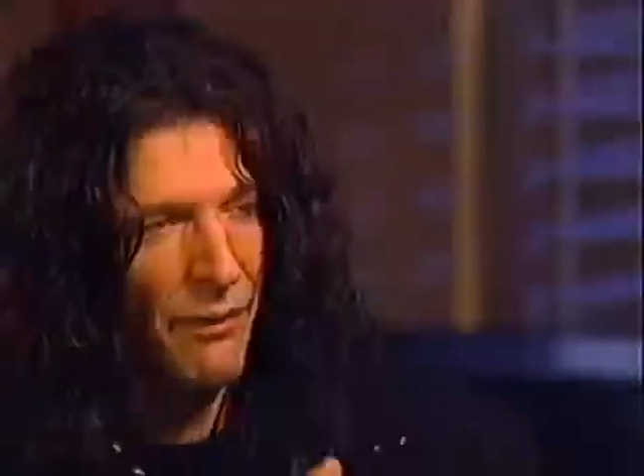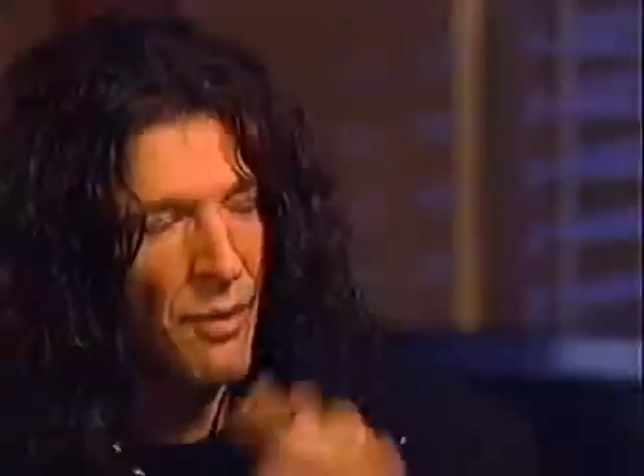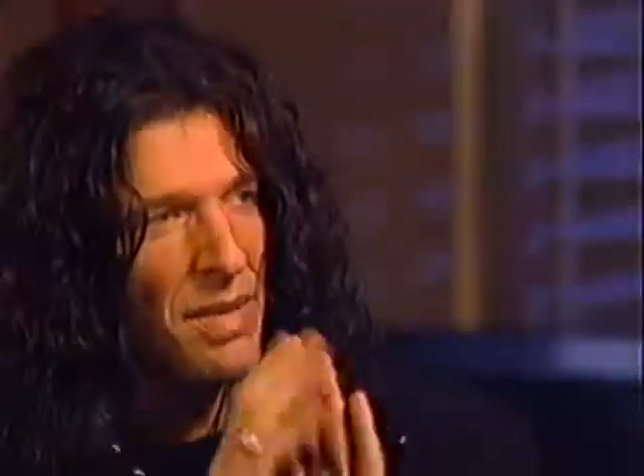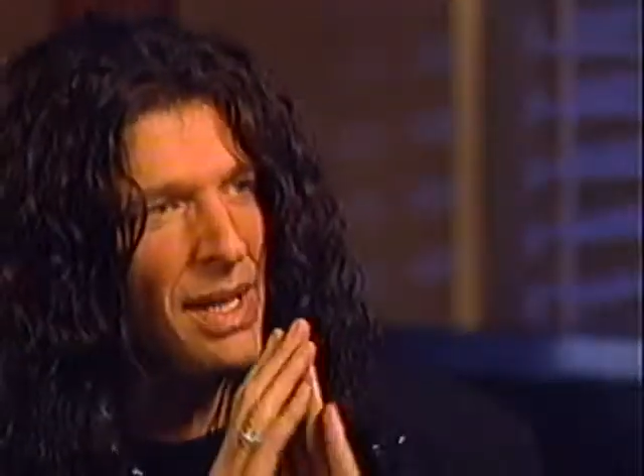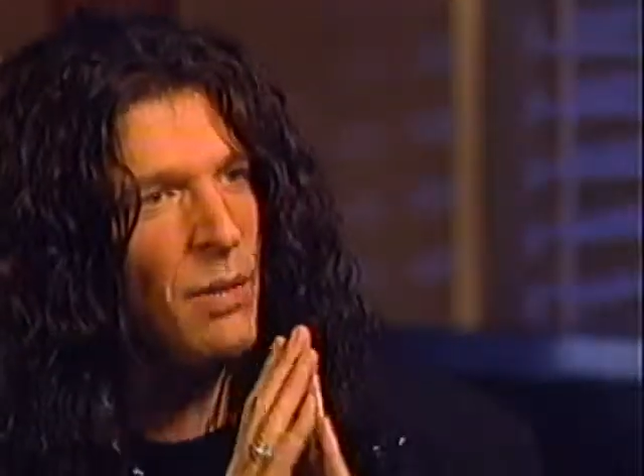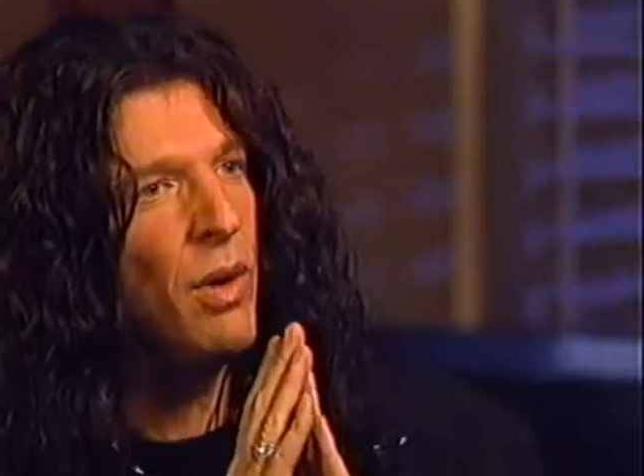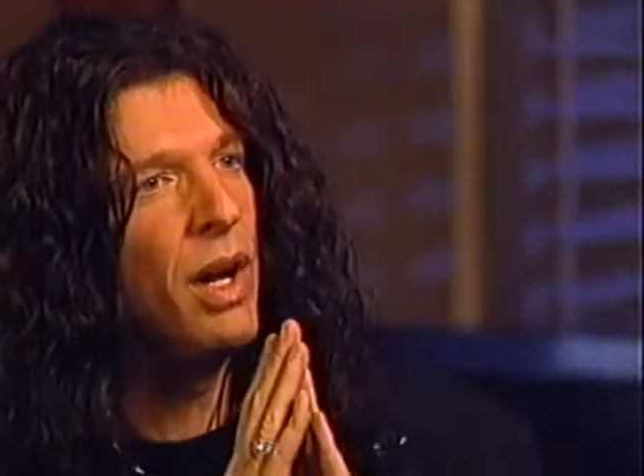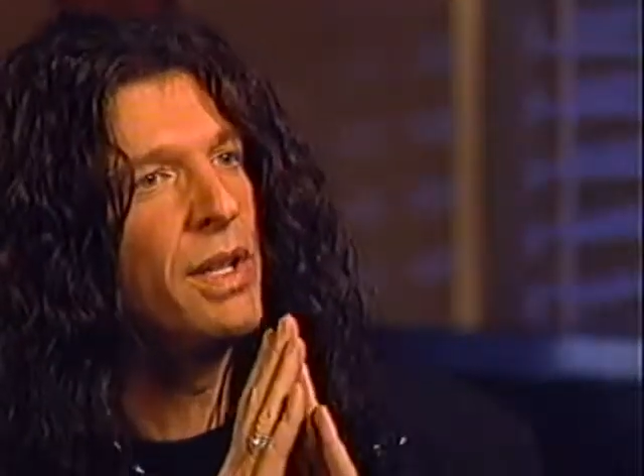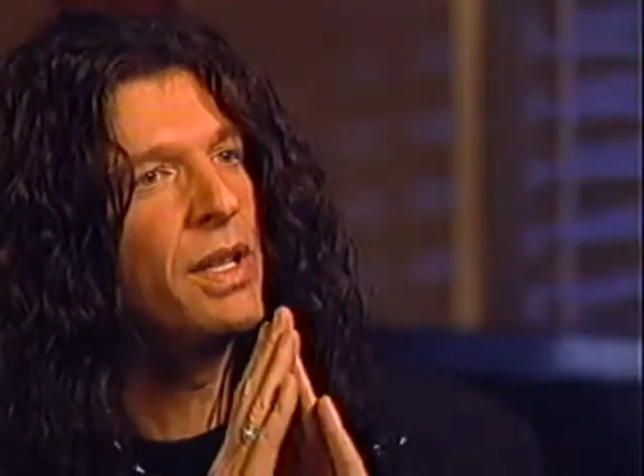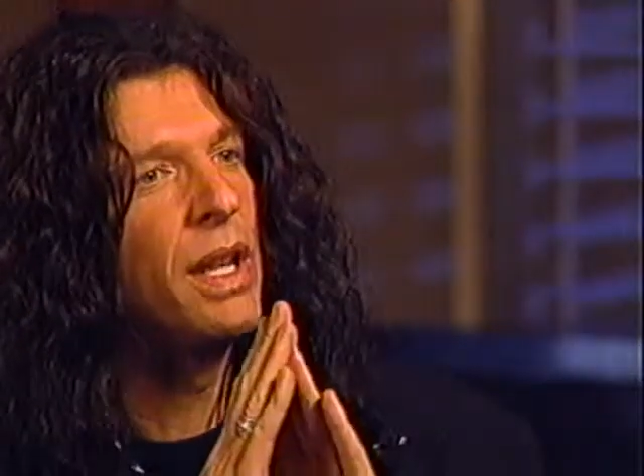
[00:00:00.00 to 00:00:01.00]
For me, it
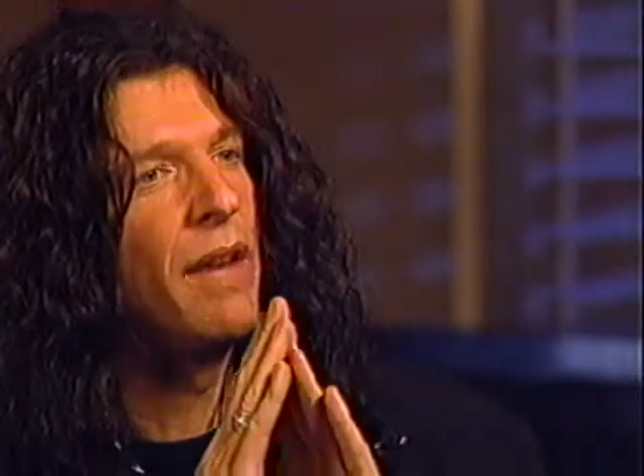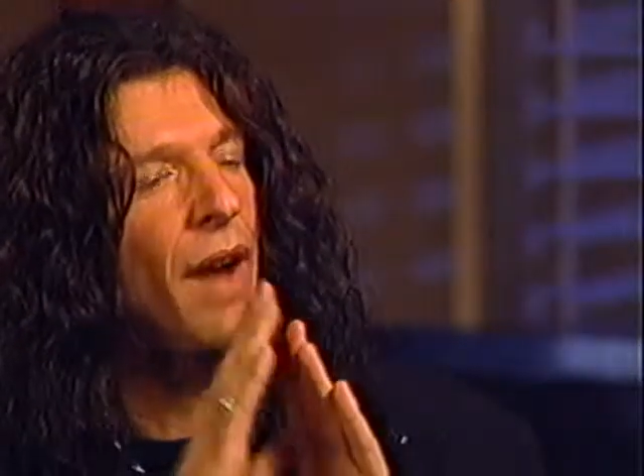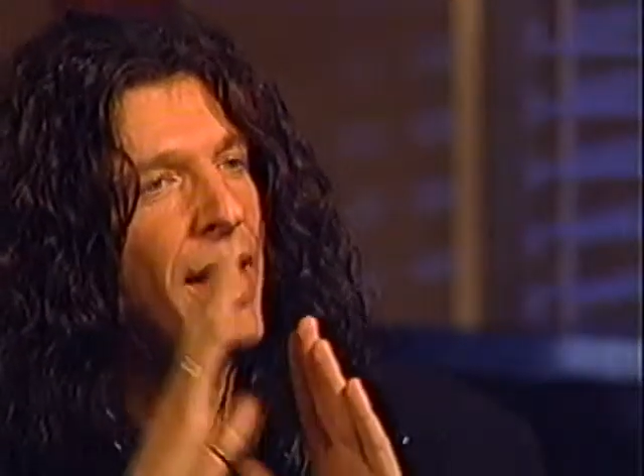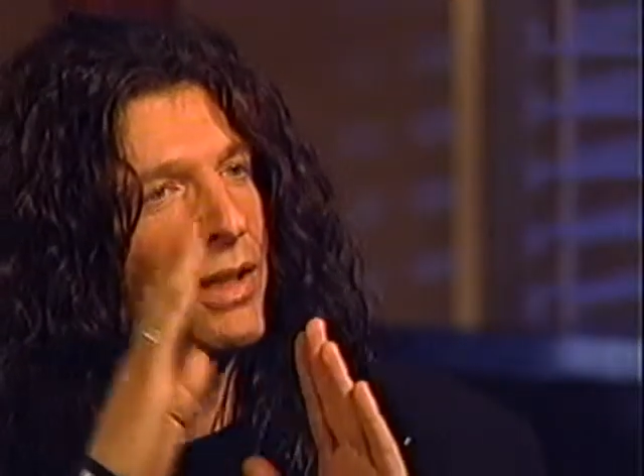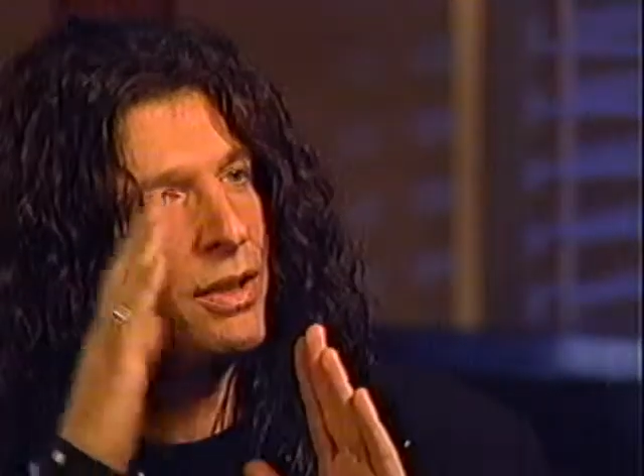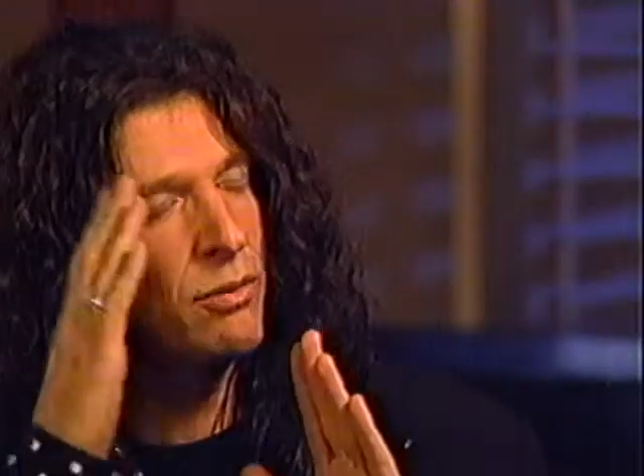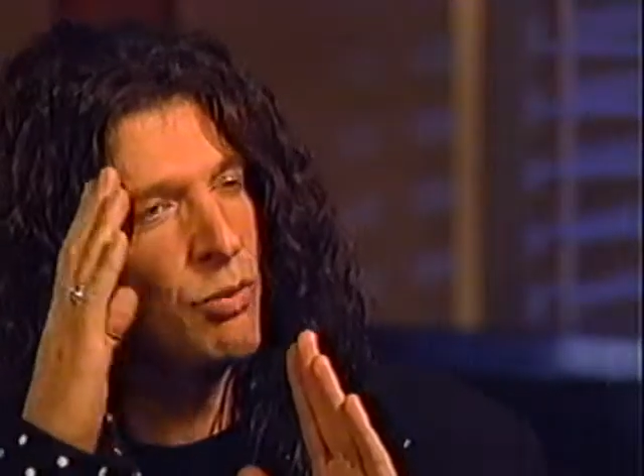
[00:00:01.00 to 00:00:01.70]
was, if I could